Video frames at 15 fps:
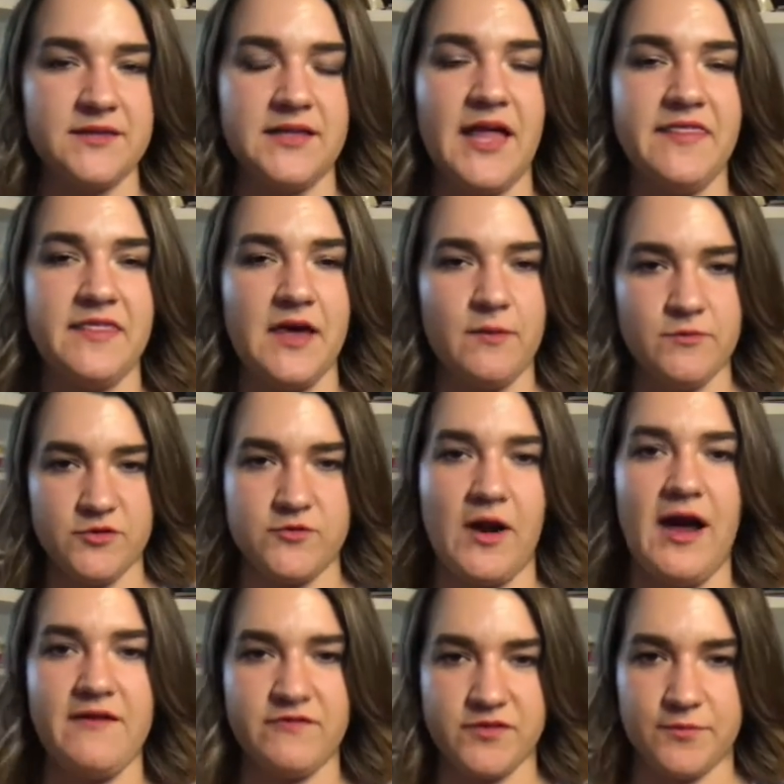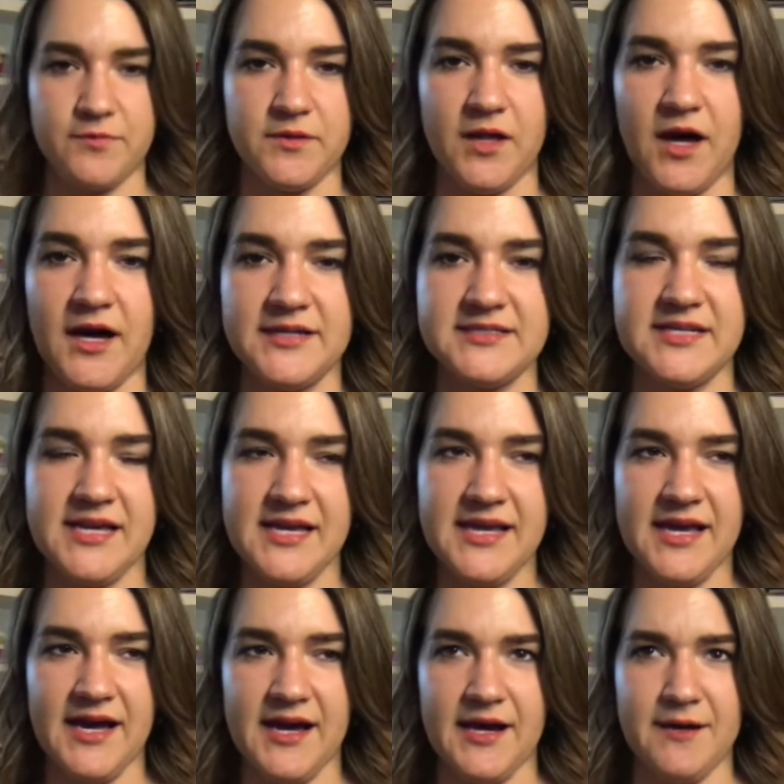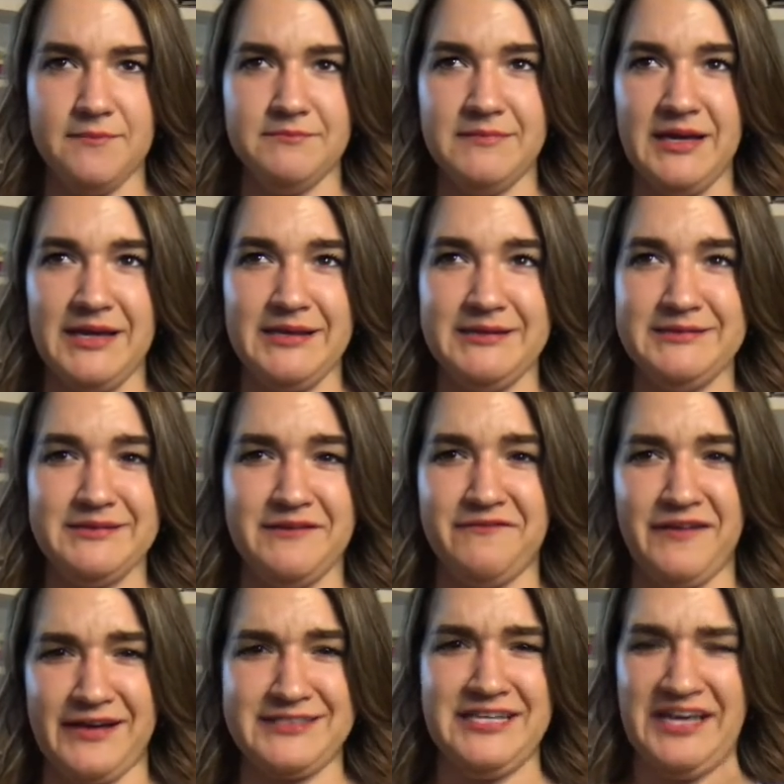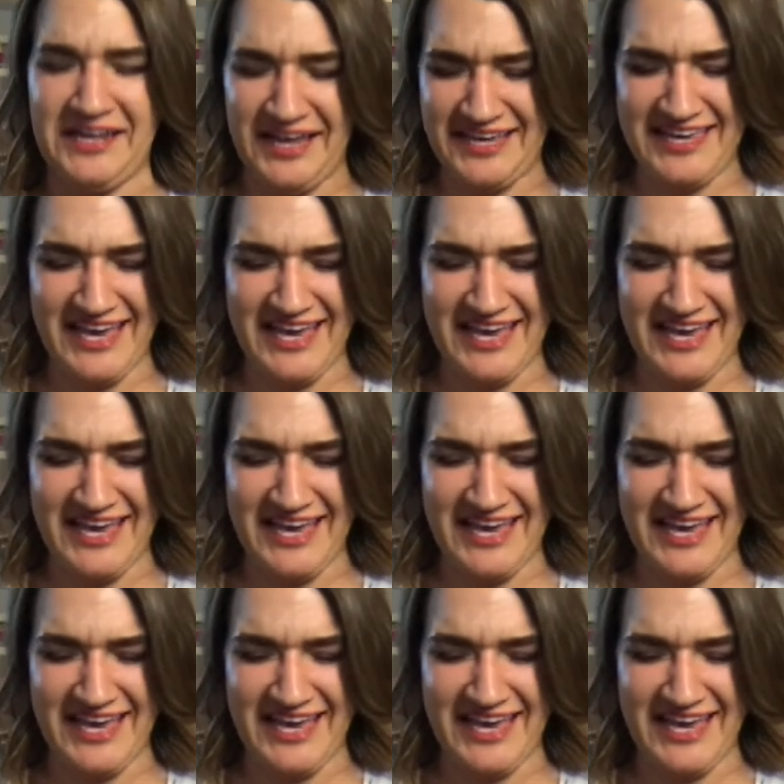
Let them drive the plot um, and affect it,